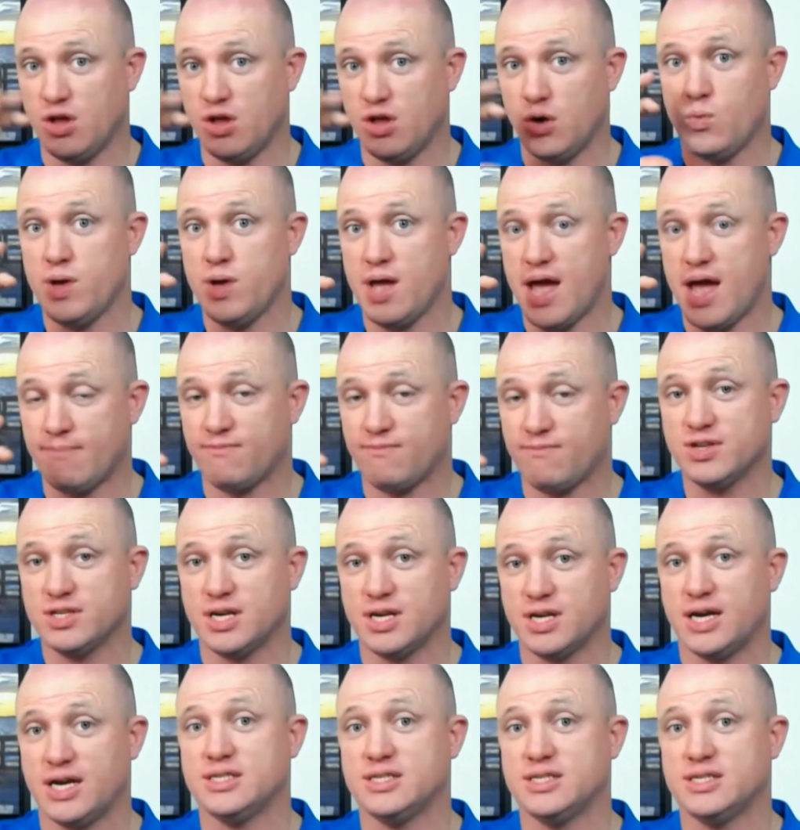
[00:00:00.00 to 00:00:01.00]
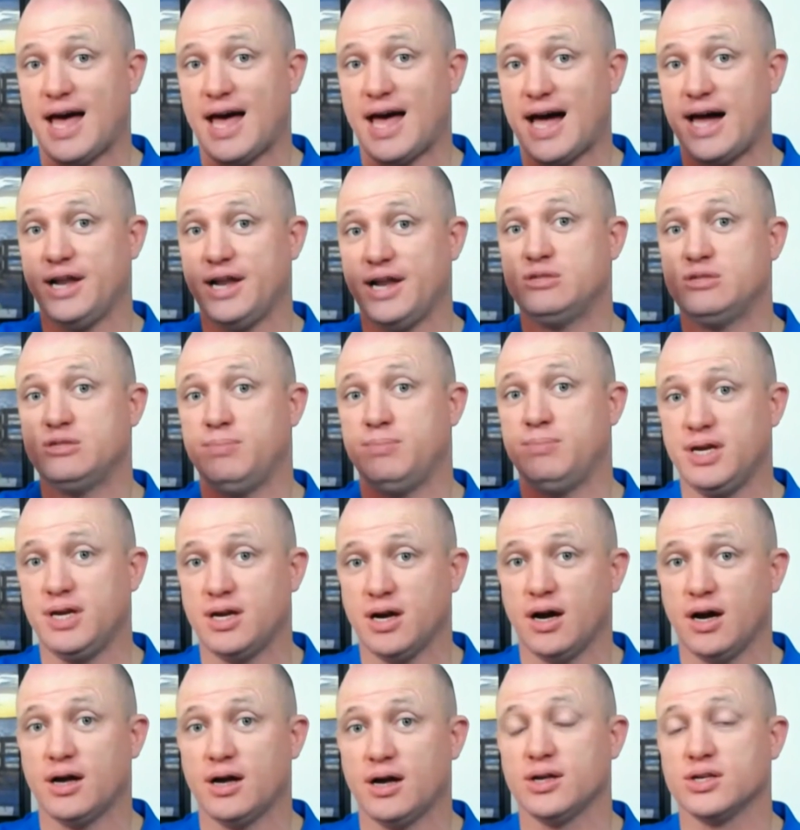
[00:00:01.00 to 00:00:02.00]
that we emphasize that is
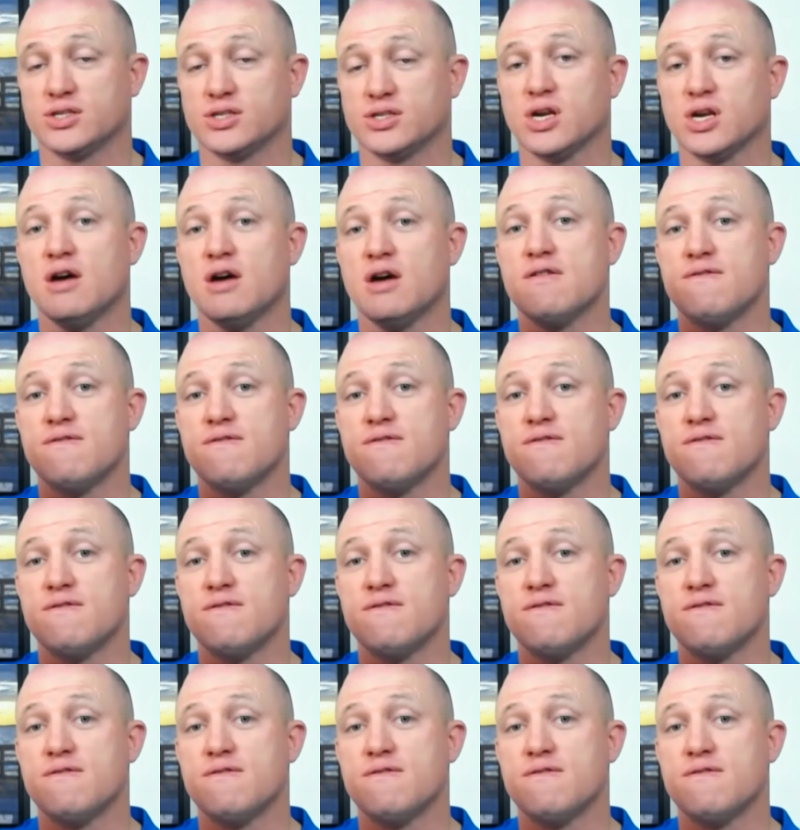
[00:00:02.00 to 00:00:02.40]
because